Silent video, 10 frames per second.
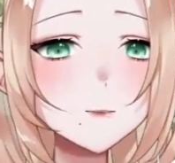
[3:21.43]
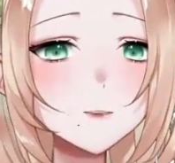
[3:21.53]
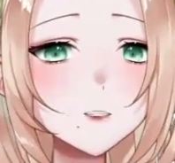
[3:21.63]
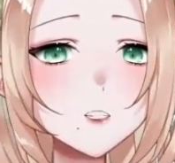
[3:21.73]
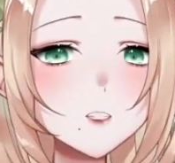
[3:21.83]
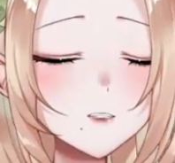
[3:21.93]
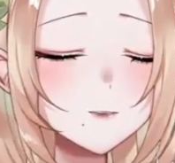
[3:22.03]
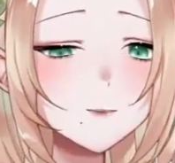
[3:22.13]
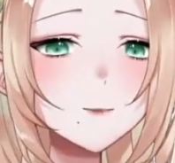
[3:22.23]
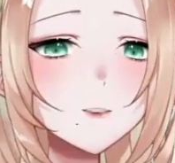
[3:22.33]

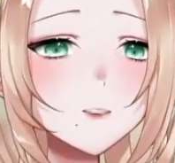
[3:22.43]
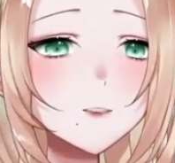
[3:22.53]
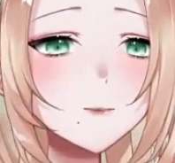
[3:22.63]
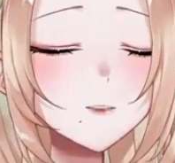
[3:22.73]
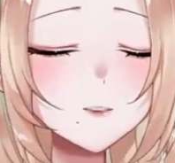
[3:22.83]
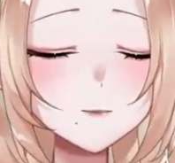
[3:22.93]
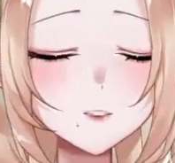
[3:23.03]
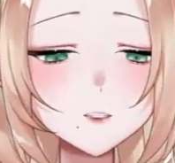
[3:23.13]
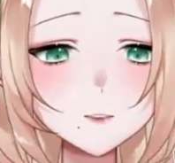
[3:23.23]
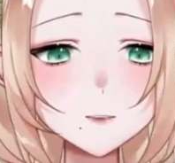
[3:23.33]
guinea
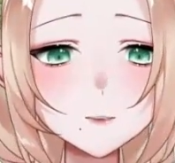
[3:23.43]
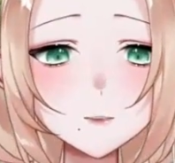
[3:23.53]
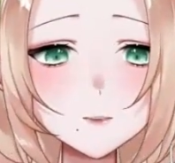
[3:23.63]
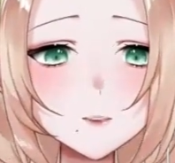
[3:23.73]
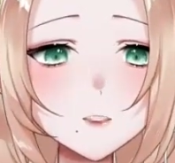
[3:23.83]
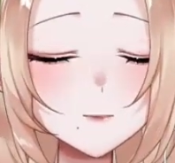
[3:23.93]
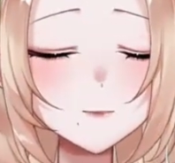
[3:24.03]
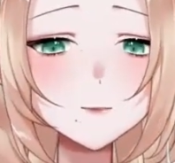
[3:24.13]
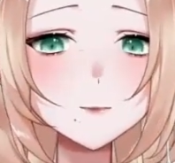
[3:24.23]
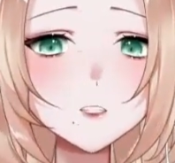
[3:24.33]
pigs,
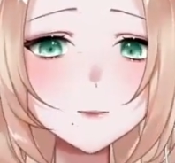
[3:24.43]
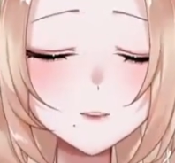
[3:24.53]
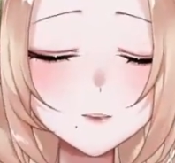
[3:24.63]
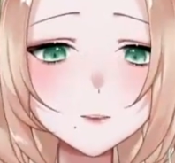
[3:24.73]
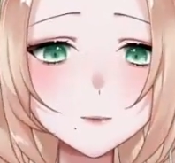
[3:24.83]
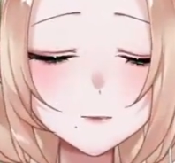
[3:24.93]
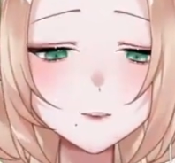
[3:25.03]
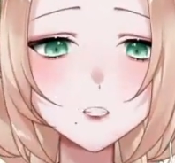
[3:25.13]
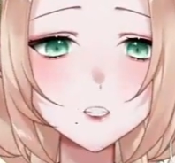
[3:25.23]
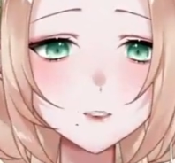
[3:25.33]
even ferrets
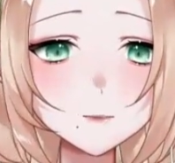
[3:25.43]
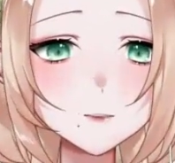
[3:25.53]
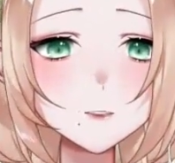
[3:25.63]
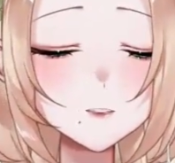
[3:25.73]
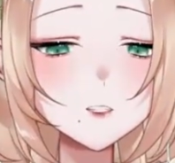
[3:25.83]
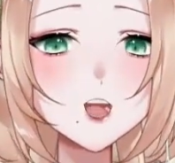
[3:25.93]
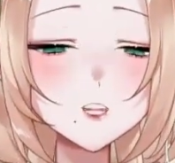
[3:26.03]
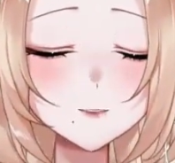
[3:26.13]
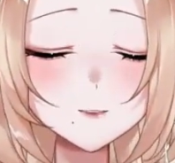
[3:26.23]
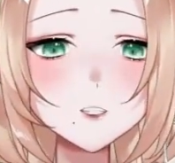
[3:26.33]
sometimes, or
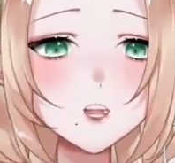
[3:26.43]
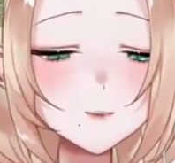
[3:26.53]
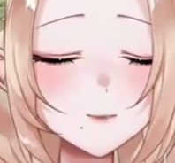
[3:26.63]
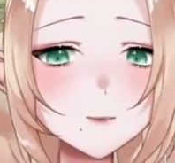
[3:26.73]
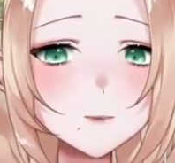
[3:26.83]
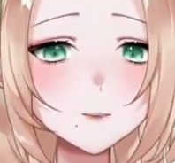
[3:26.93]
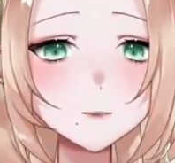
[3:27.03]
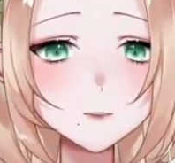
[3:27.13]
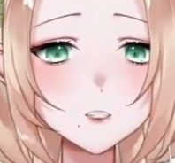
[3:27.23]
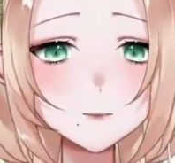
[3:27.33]
cats. Cats
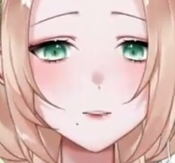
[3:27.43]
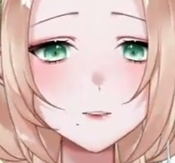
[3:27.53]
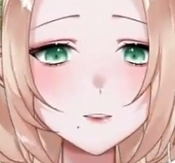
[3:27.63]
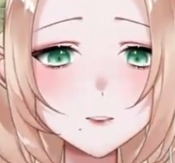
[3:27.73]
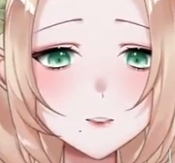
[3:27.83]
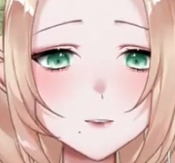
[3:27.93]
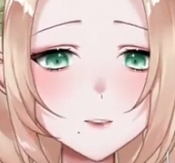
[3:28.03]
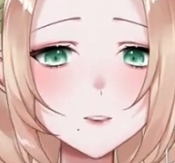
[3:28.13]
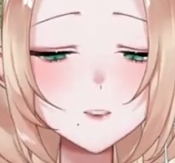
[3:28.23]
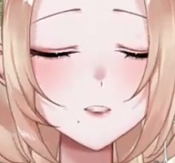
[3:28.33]
do like porcelain
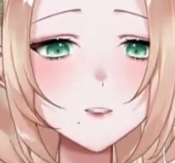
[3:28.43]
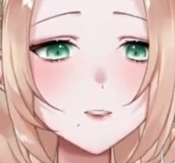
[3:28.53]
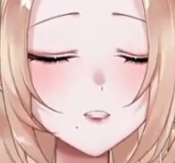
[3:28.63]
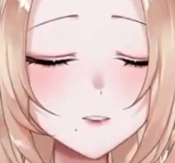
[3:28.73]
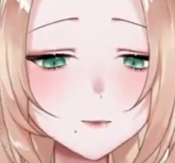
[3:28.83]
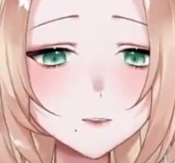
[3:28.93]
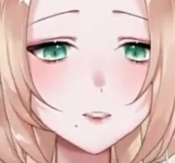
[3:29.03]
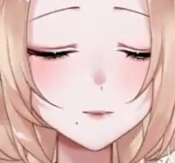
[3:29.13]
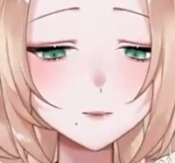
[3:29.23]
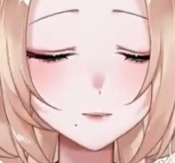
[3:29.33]
and glass
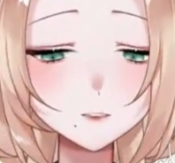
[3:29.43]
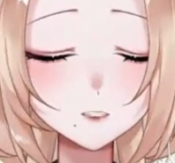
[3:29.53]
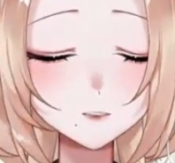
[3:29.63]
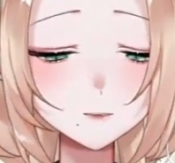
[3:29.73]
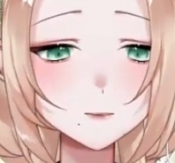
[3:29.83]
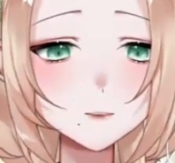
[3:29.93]
bowls as well.